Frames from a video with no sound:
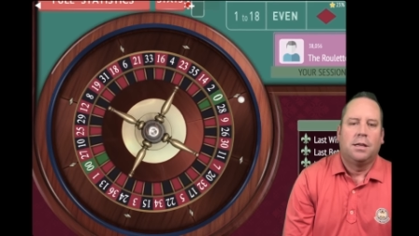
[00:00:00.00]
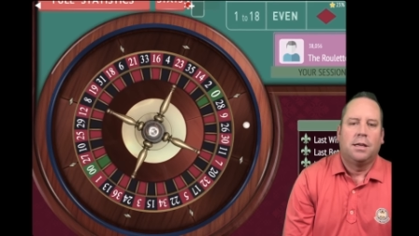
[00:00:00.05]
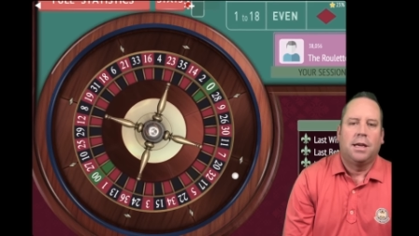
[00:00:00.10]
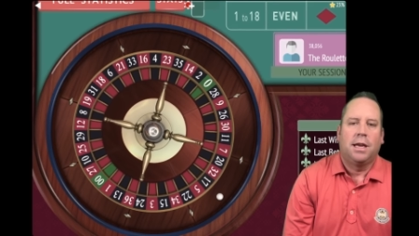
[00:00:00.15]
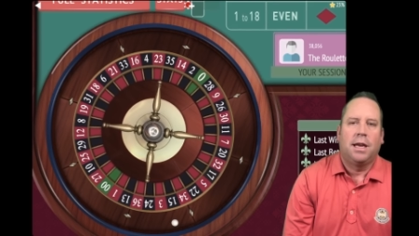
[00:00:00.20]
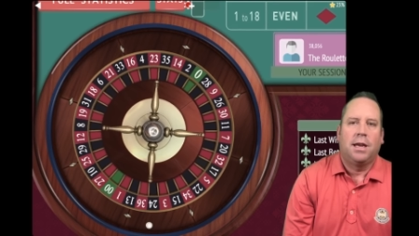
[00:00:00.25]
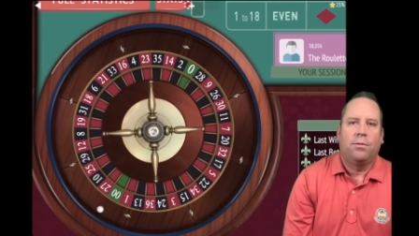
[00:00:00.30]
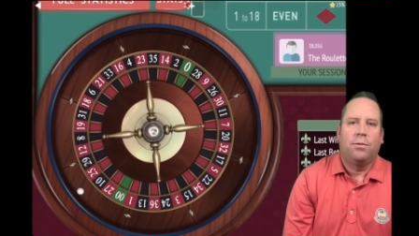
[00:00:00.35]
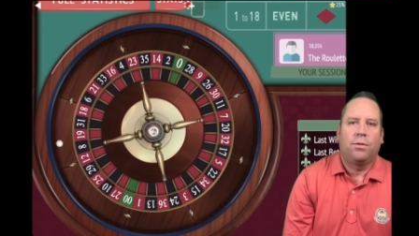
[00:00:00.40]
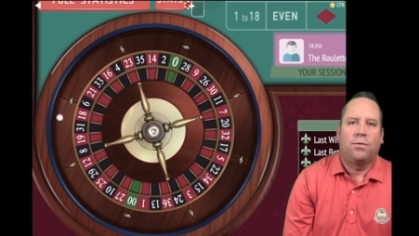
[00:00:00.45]

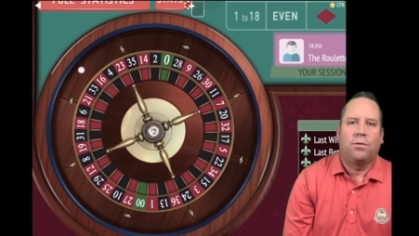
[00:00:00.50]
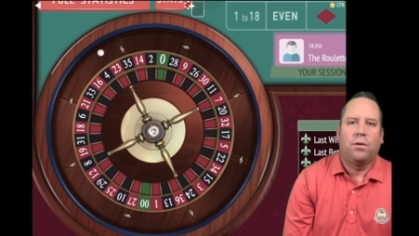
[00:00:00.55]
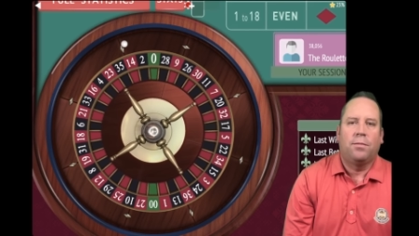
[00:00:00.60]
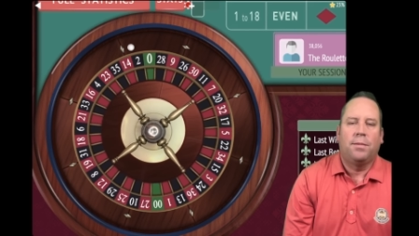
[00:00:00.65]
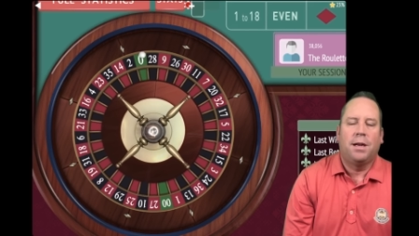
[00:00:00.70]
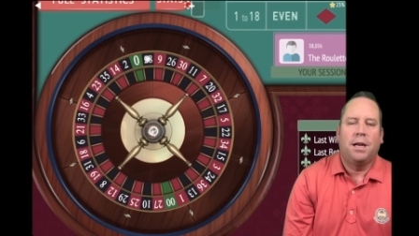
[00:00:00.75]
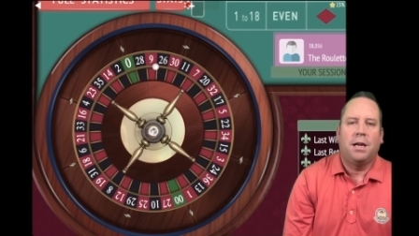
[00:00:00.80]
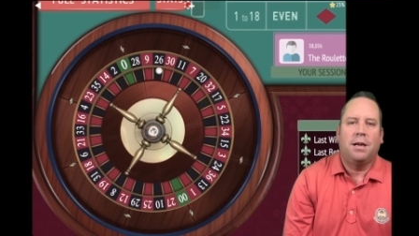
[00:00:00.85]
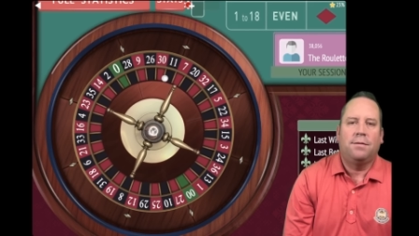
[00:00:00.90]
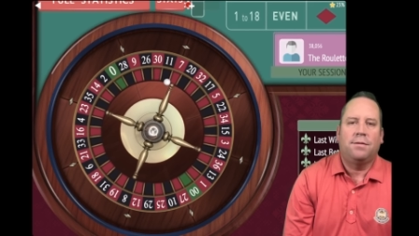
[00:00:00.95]
And with
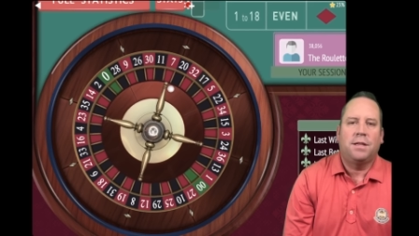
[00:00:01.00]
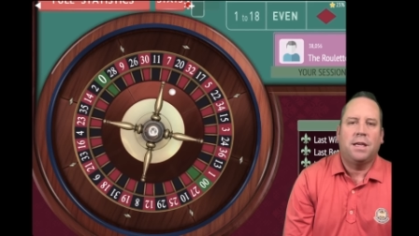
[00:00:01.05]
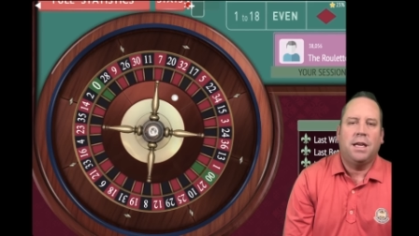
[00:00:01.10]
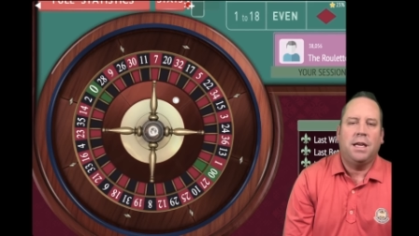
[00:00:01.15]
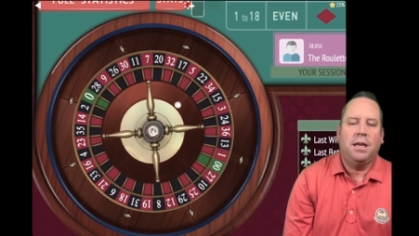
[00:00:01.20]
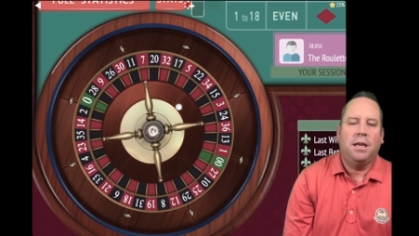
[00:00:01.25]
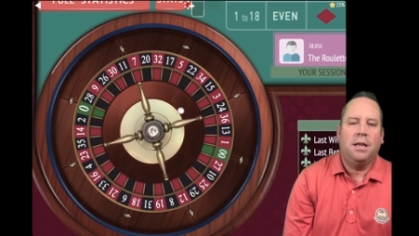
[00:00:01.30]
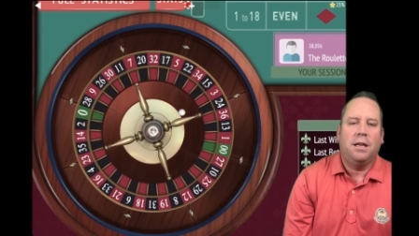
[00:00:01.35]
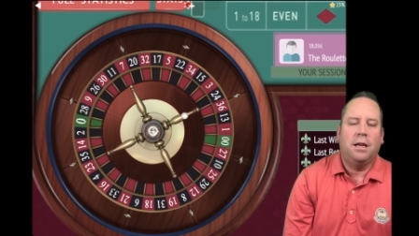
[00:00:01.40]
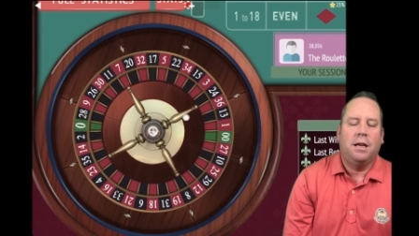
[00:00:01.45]

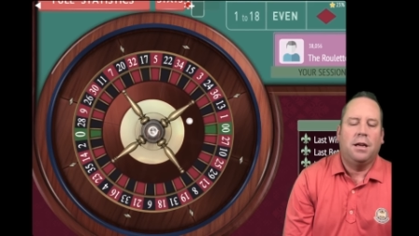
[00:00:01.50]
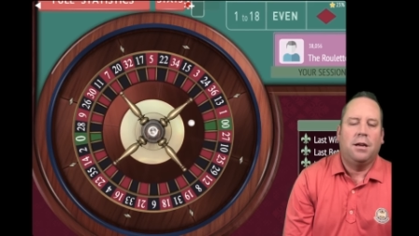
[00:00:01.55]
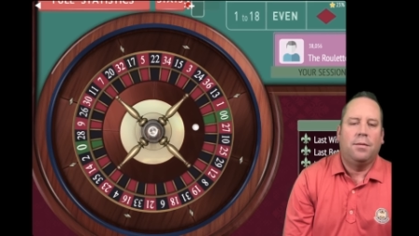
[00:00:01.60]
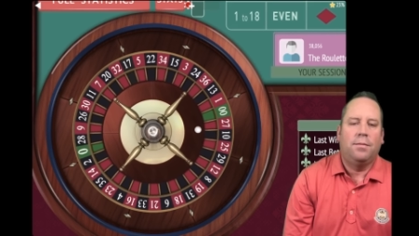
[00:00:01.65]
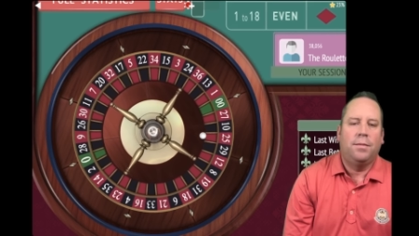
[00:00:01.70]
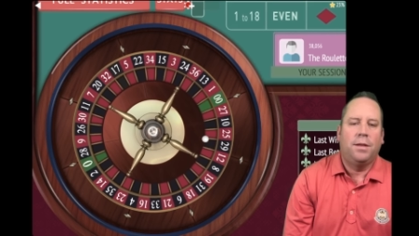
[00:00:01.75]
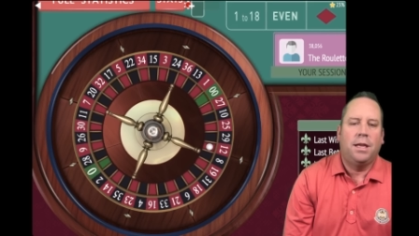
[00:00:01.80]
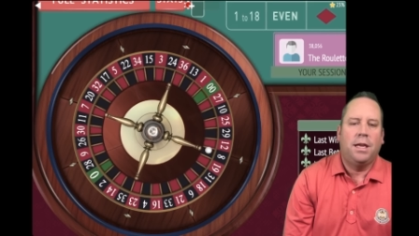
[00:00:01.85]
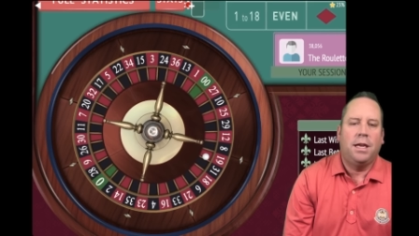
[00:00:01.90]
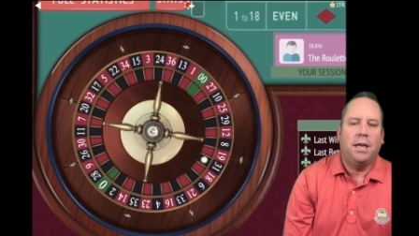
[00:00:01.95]
Romanovsky,
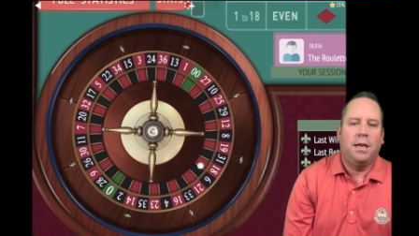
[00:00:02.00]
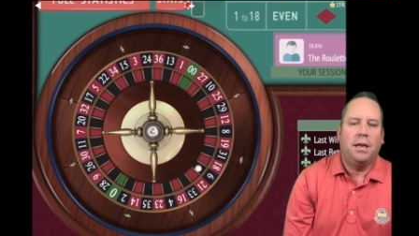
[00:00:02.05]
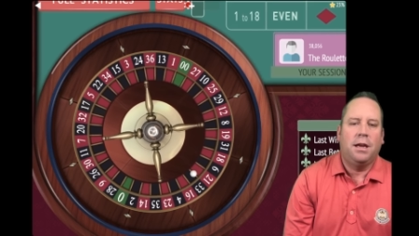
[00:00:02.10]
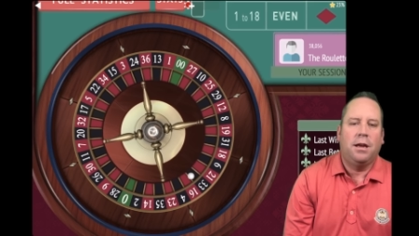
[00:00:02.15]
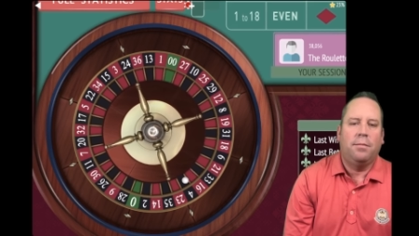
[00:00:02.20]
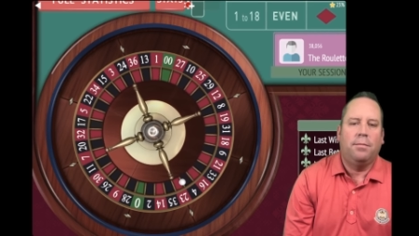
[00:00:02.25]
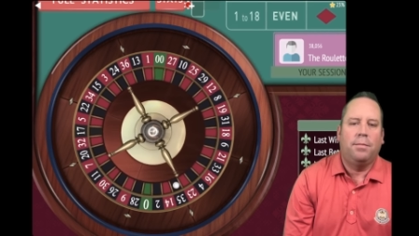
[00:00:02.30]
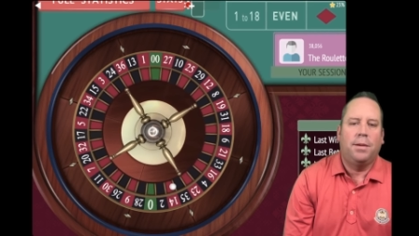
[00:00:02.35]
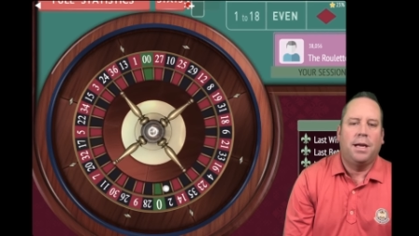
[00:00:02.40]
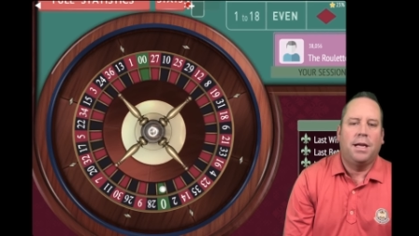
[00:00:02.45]
um, the uh,
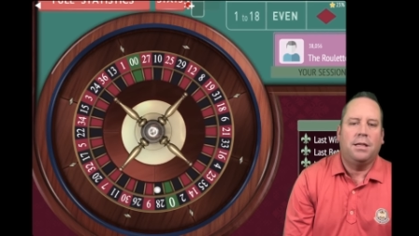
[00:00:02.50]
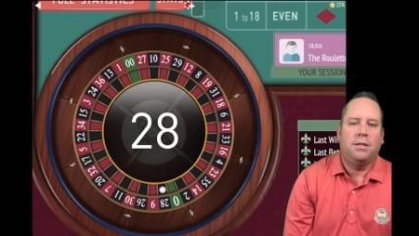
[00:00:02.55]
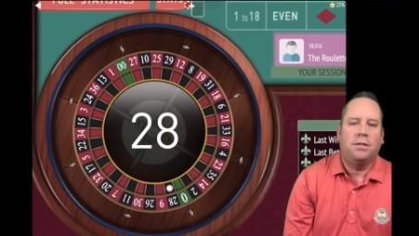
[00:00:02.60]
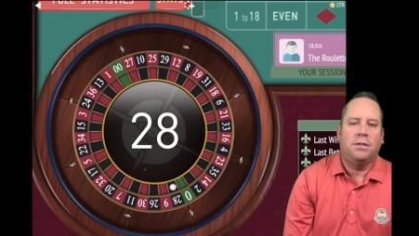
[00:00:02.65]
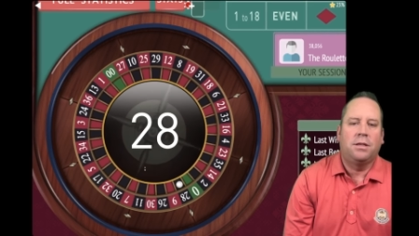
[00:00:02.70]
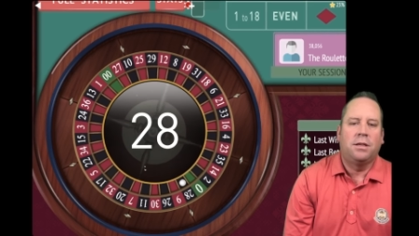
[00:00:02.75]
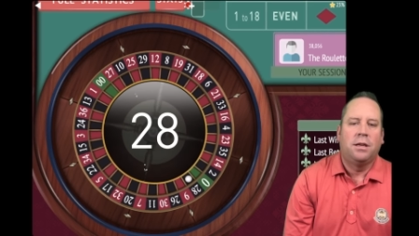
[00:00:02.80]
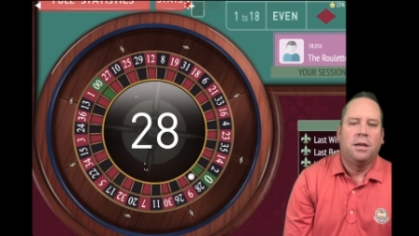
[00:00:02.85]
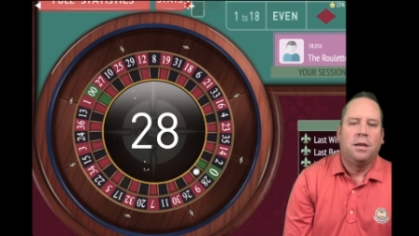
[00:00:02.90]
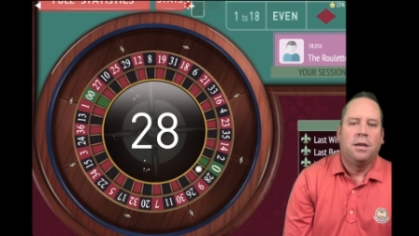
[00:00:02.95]
bets